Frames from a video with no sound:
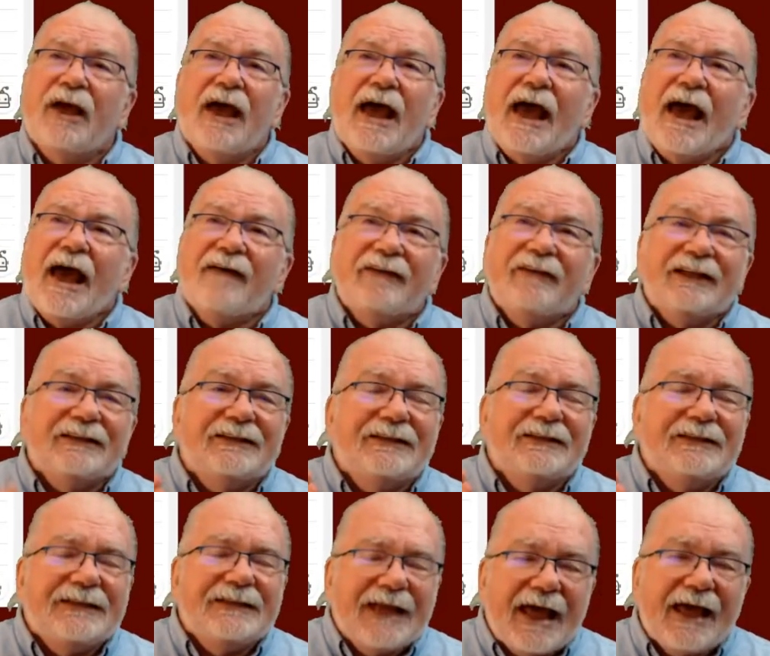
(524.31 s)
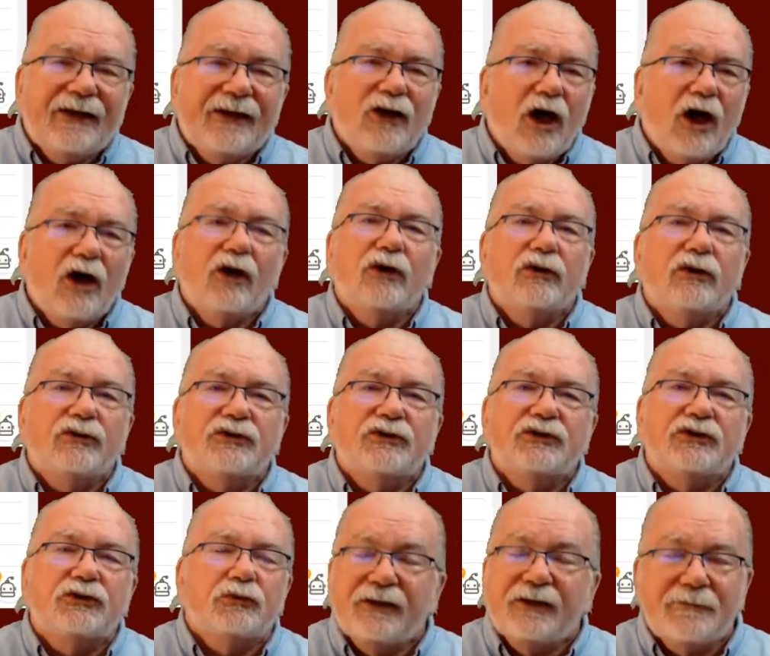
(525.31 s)
having 10
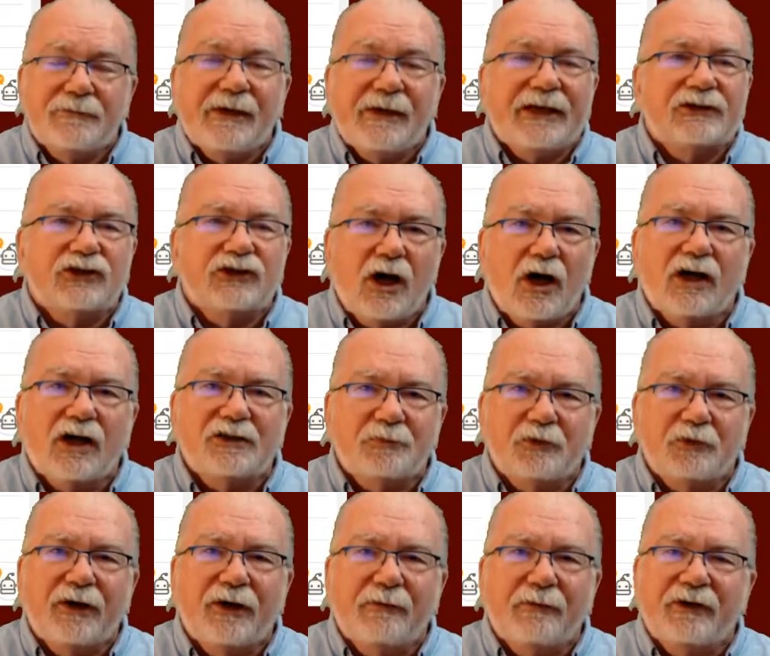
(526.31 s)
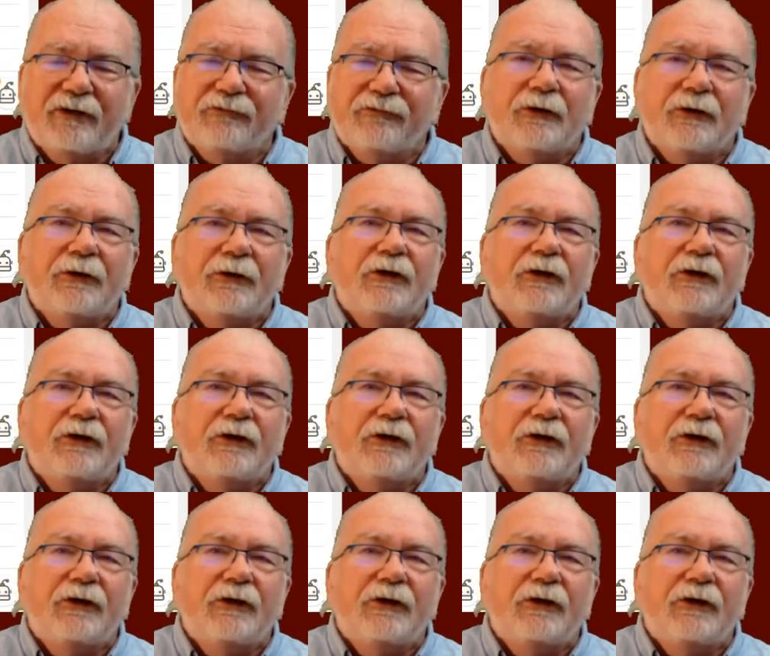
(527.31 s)
hosts, to me, it's cost prohibitive.